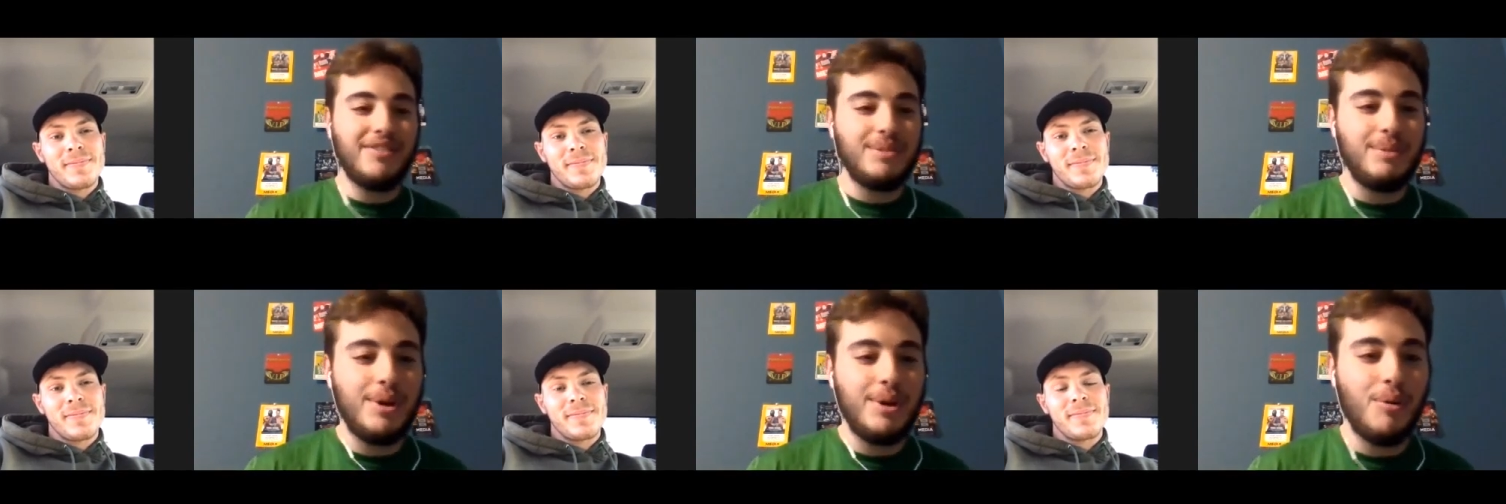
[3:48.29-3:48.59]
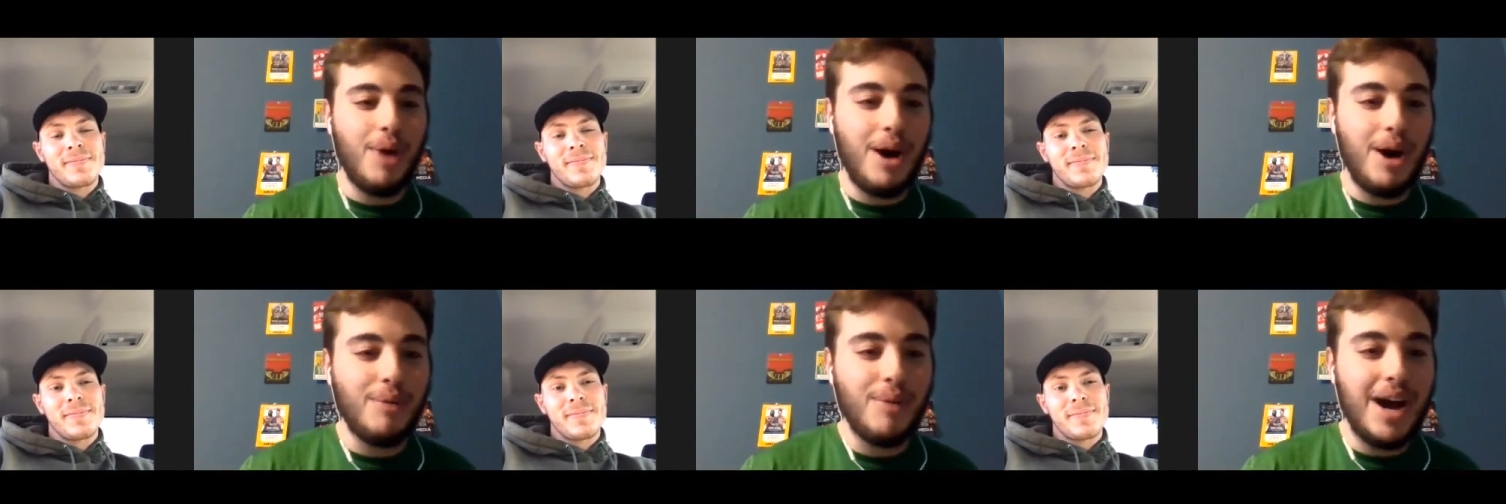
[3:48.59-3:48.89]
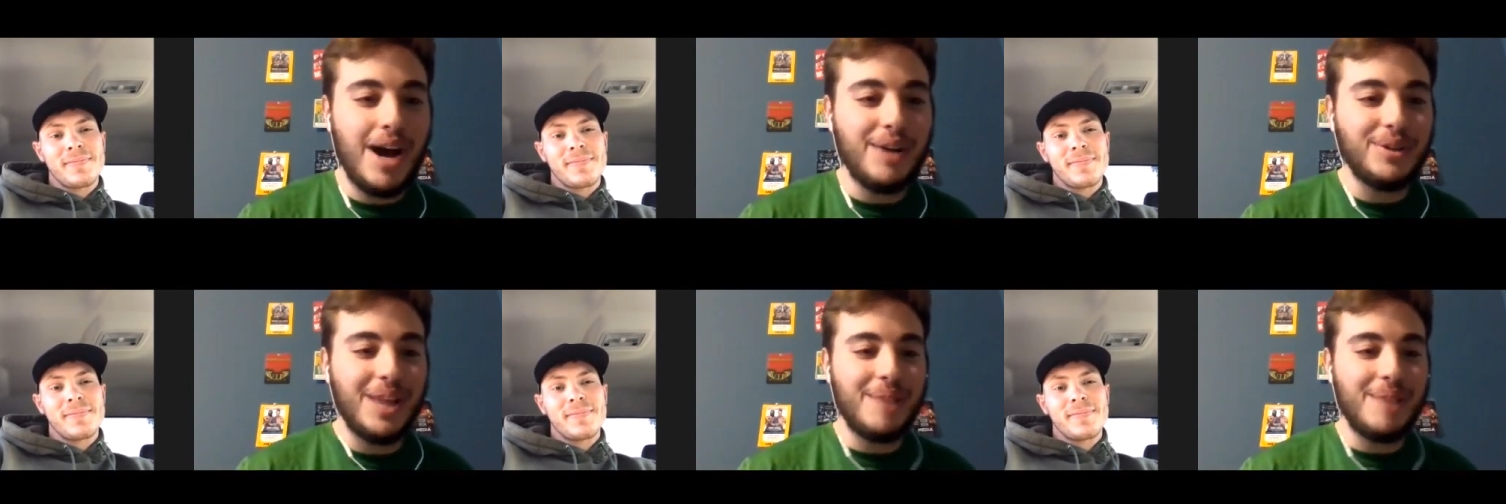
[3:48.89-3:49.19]
Speaker 1: to be a well
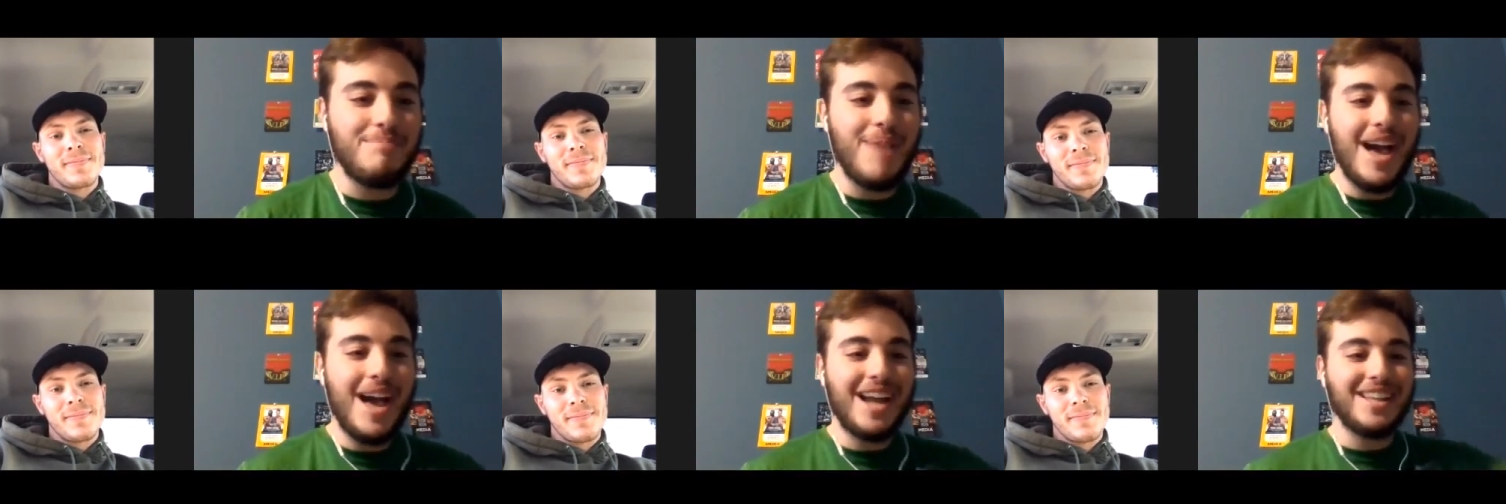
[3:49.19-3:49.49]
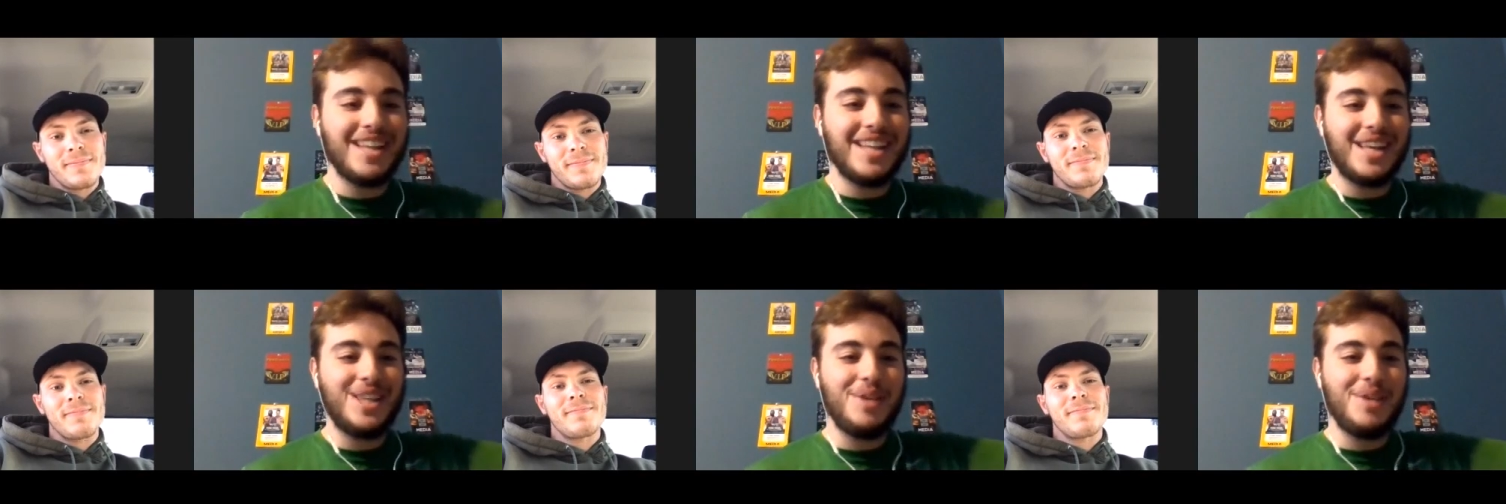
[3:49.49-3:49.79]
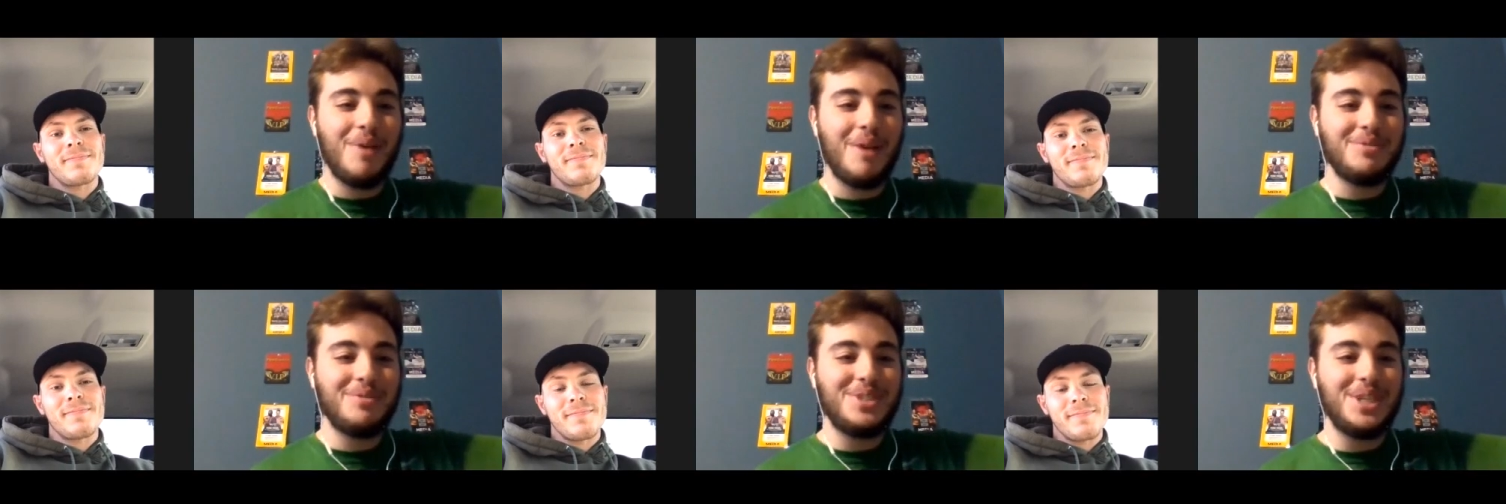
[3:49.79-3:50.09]
rounded. Like back in like
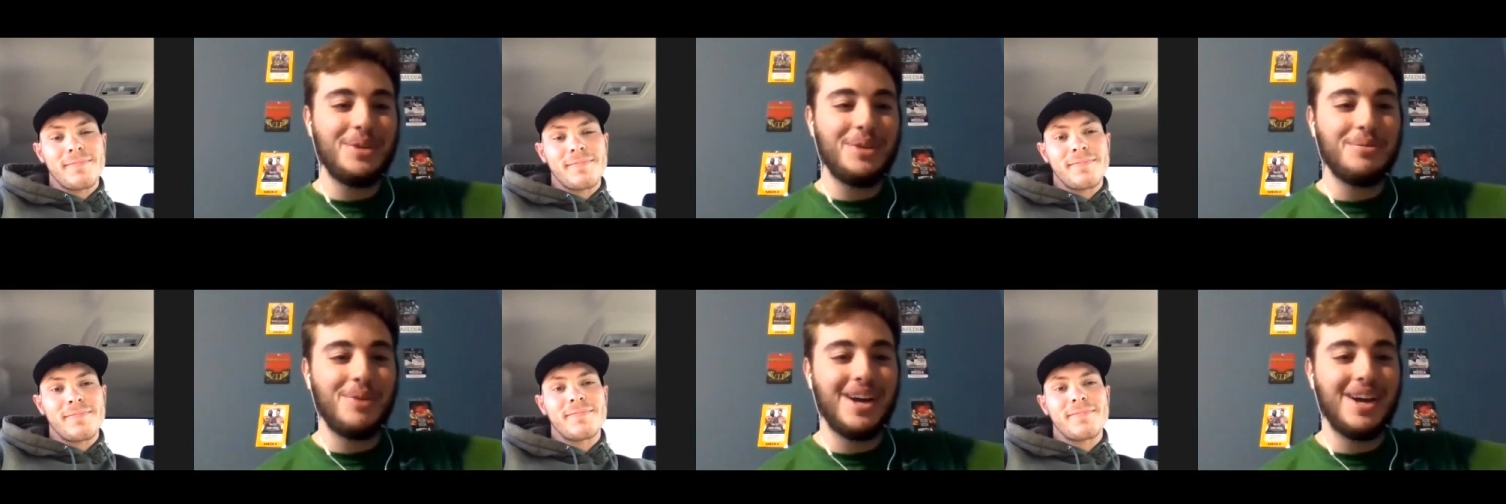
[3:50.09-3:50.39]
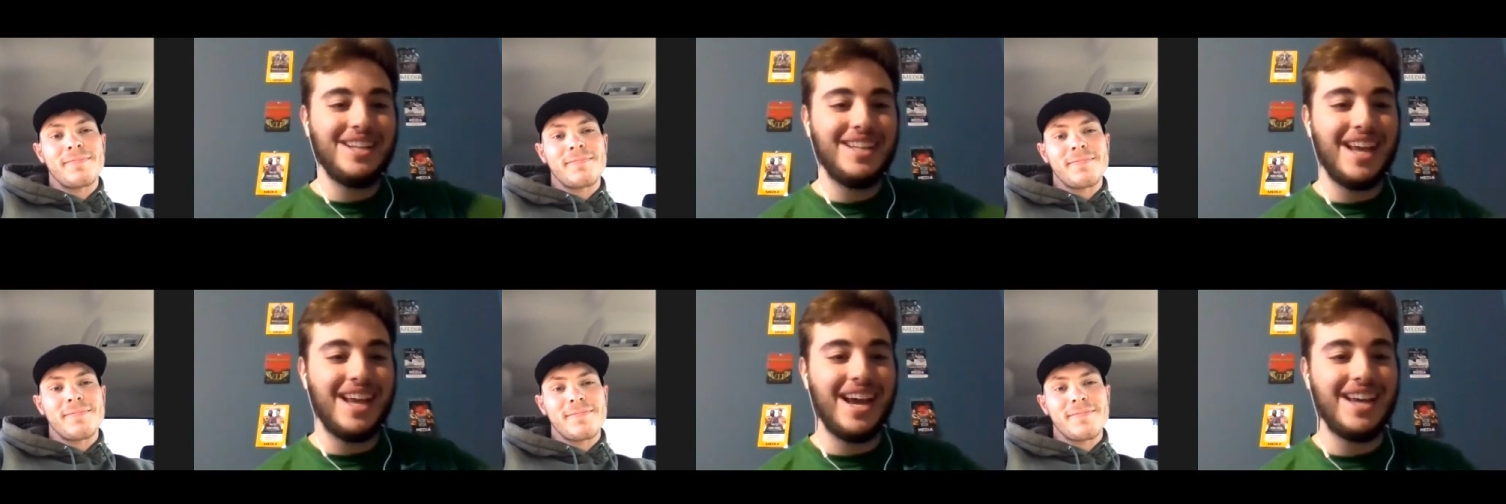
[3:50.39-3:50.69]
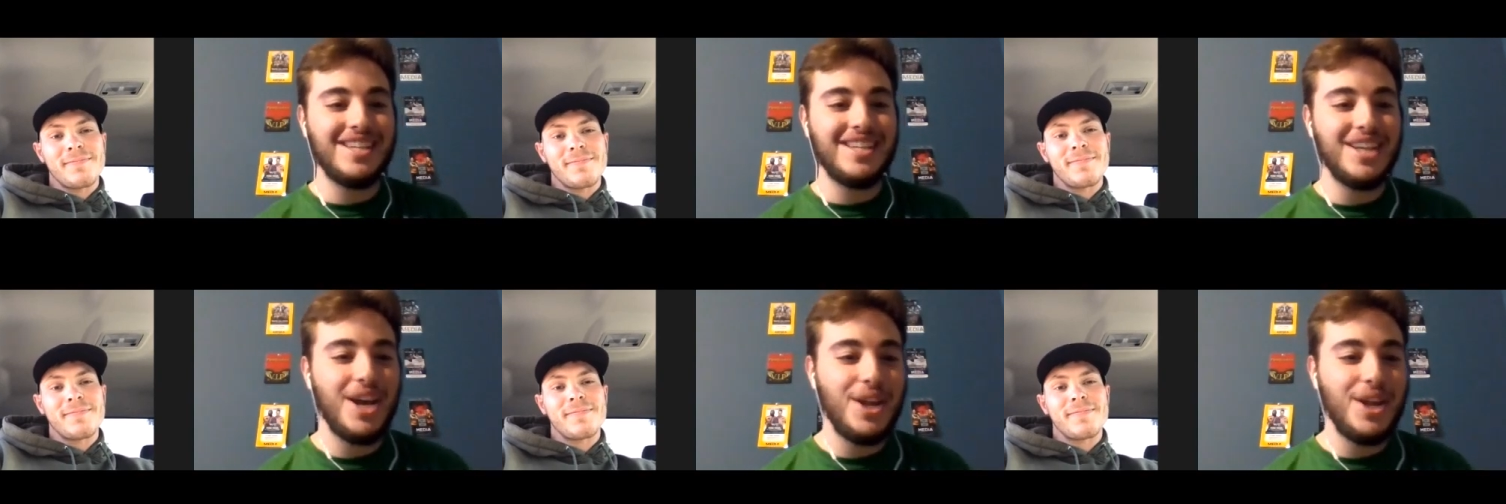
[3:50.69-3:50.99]
UFC one
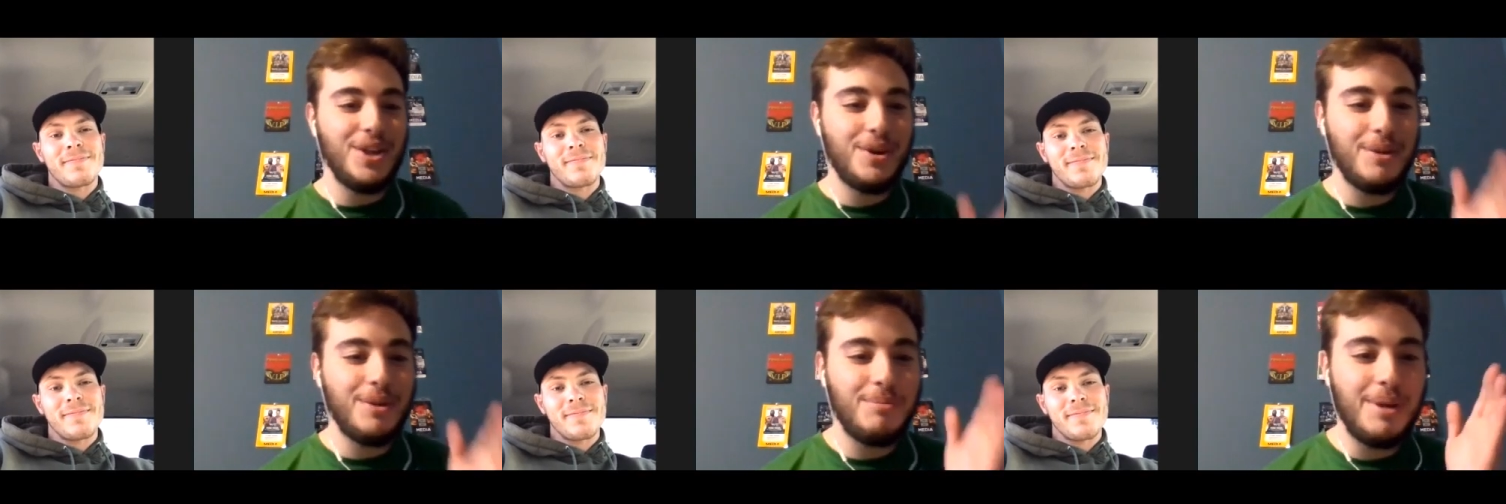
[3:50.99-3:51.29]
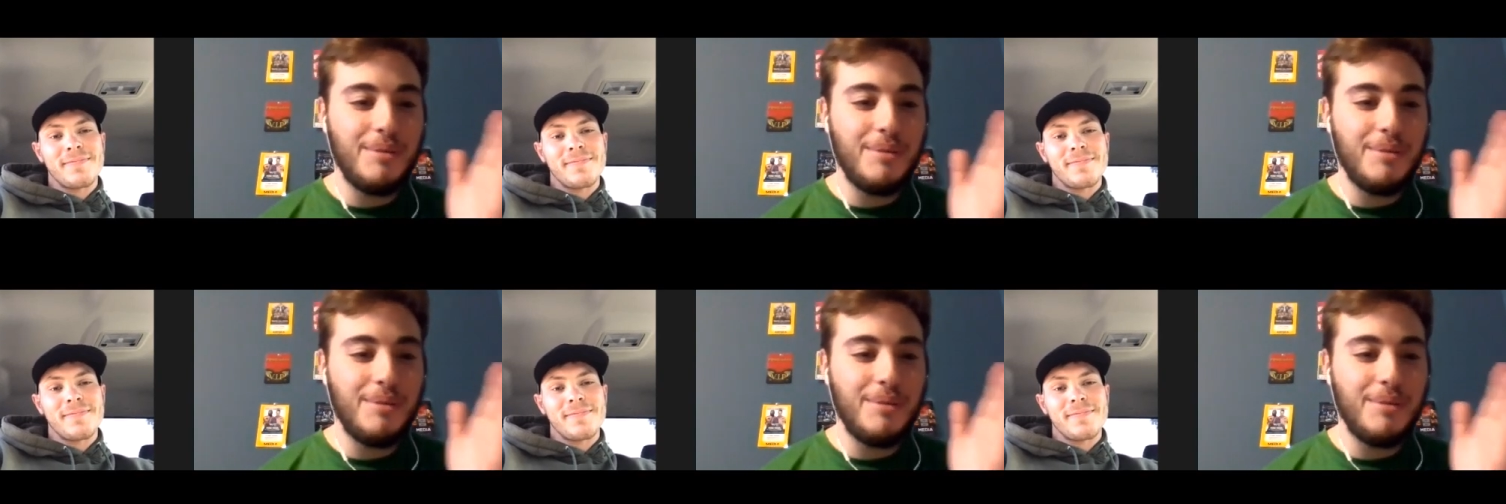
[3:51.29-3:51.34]
days, you could